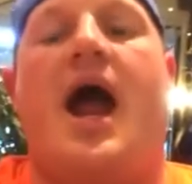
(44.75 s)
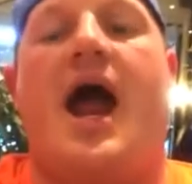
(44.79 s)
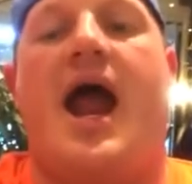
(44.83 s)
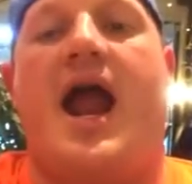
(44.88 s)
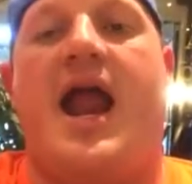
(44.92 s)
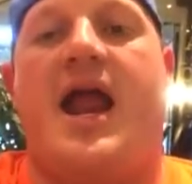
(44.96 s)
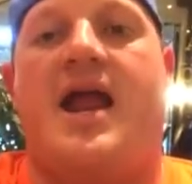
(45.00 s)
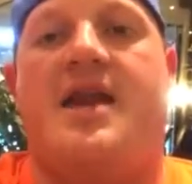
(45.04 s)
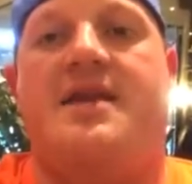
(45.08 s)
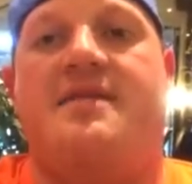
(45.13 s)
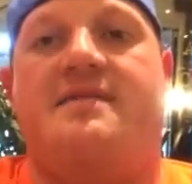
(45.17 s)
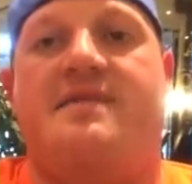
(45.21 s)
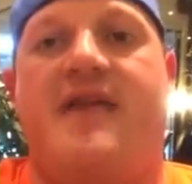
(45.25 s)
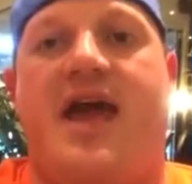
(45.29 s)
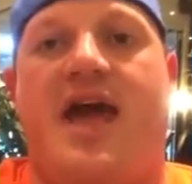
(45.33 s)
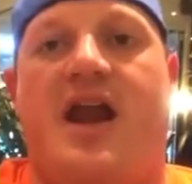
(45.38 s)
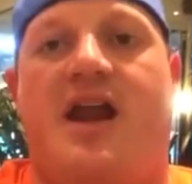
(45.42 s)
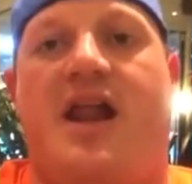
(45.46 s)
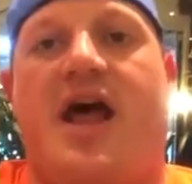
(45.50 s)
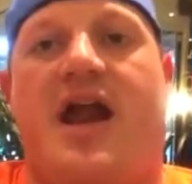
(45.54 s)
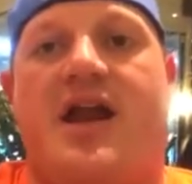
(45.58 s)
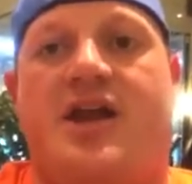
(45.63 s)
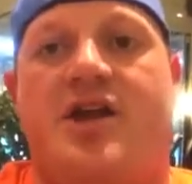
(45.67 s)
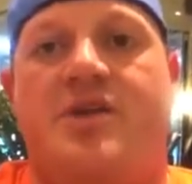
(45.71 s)
And they had
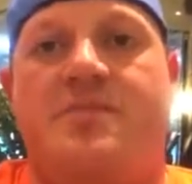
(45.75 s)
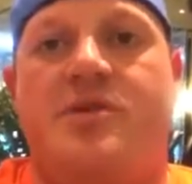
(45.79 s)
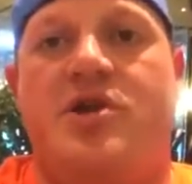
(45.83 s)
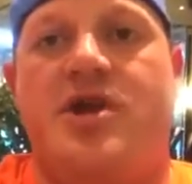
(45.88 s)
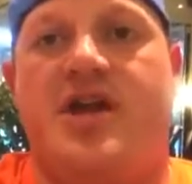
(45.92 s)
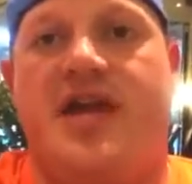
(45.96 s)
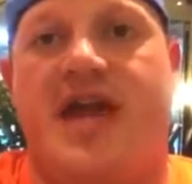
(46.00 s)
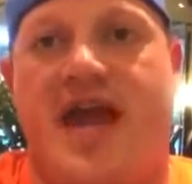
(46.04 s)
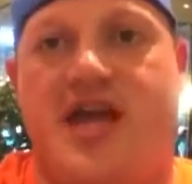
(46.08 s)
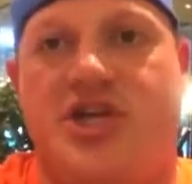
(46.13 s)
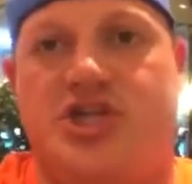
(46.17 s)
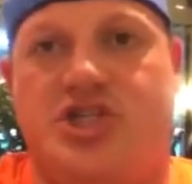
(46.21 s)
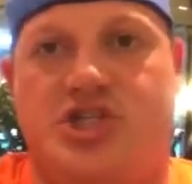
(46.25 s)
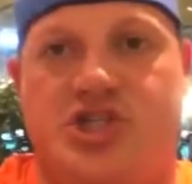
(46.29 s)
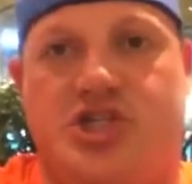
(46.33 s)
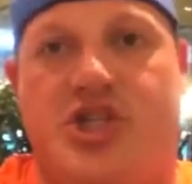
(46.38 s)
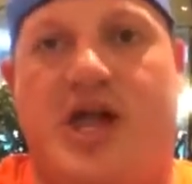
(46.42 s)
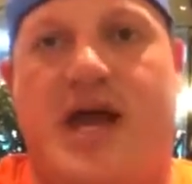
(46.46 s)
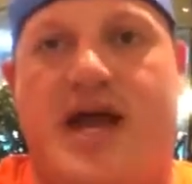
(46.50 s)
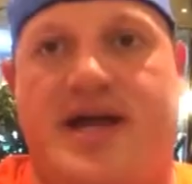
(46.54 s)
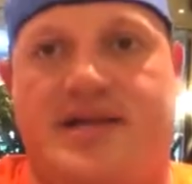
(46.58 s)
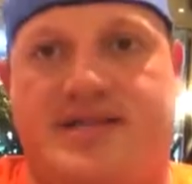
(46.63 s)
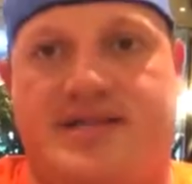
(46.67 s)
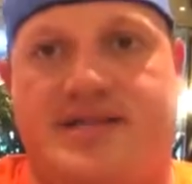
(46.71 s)
a lot of communications
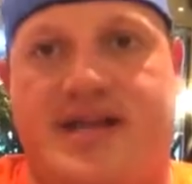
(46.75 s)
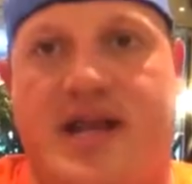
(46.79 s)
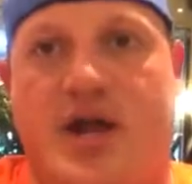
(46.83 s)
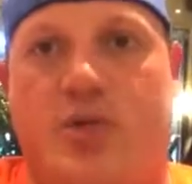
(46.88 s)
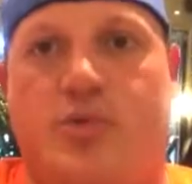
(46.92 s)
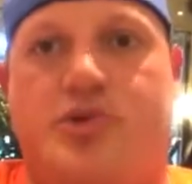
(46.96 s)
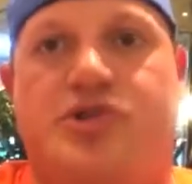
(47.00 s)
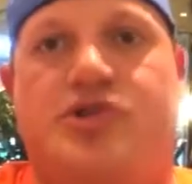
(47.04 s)
lines there.